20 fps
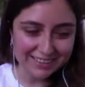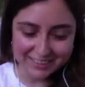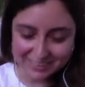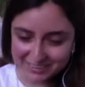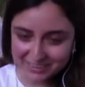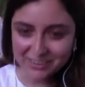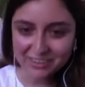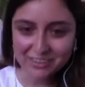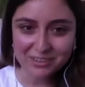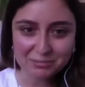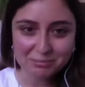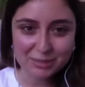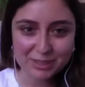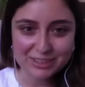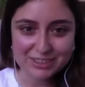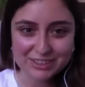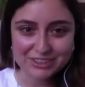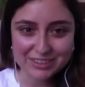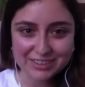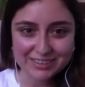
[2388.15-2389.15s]
and the whole
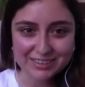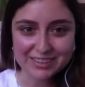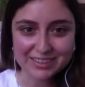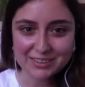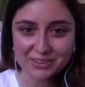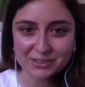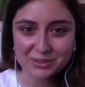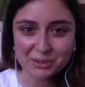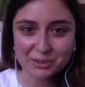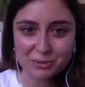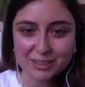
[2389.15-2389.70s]
picture and not only